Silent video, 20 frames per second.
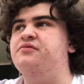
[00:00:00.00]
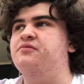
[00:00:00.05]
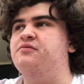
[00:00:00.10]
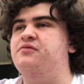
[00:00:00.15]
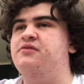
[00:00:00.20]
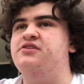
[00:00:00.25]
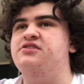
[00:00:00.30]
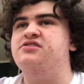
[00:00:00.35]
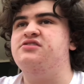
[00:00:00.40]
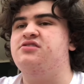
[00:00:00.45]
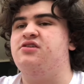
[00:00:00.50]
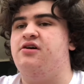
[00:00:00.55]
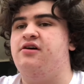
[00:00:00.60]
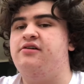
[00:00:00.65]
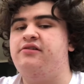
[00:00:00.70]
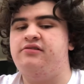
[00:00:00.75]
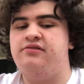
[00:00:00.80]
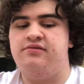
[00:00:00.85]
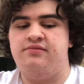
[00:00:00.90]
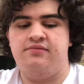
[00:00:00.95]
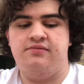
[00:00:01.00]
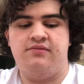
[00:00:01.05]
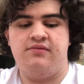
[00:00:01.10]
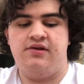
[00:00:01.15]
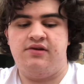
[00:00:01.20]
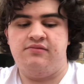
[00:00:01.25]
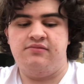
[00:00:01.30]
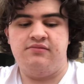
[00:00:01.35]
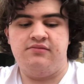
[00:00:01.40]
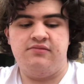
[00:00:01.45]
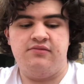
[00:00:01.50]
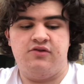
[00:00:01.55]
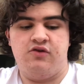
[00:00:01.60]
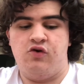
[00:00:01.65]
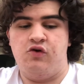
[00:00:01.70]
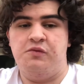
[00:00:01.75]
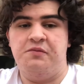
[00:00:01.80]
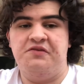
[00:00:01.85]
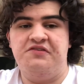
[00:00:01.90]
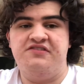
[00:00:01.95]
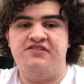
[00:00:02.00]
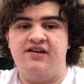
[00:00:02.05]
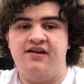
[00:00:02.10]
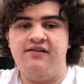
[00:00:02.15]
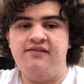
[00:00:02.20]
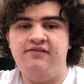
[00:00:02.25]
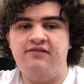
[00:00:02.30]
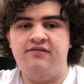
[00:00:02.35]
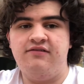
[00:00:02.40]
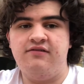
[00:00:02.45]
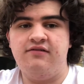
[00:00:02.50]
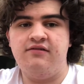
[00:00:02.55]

we just talked, normal stuff.